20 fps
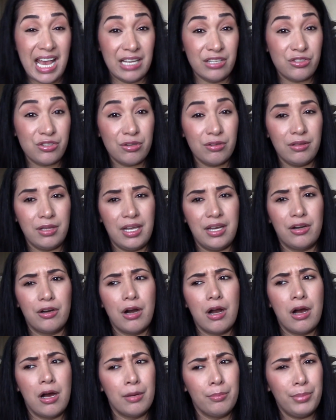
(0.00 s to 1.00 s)
answered later
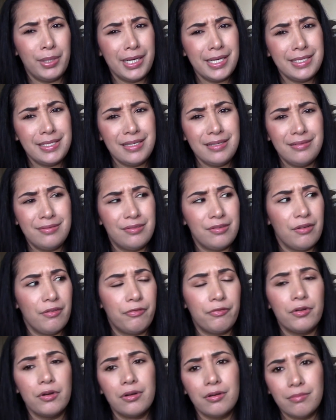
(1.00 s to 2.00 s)
on, but I did,
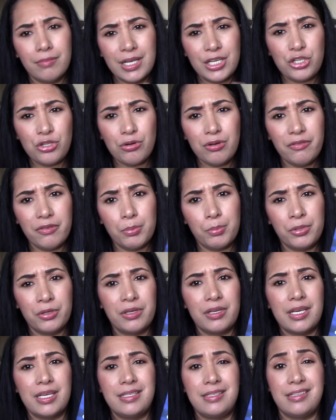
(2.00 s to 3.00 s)
for as short of a book
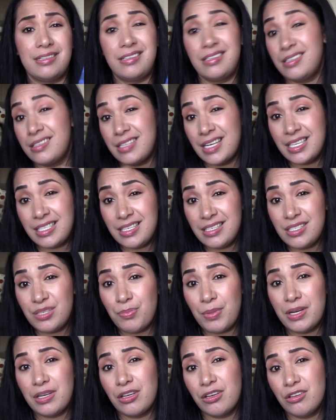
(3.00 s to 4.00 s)
as this is, I did
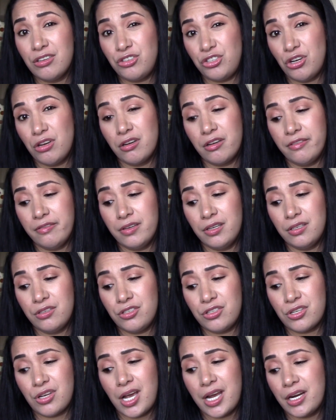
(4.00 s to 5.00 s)
spend a good chunk of it
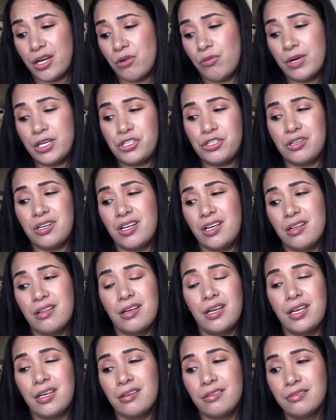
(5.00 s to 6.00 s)
just kind of questioning,
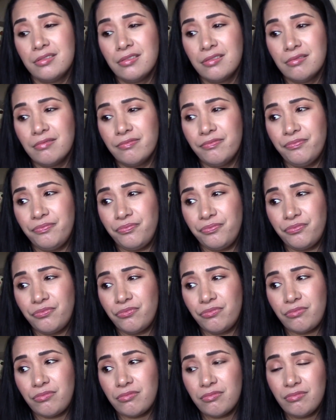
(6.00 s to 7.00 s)
like,
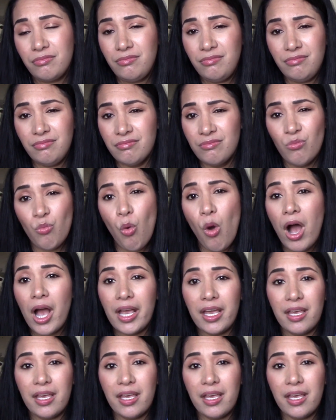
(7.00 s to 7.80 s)
why?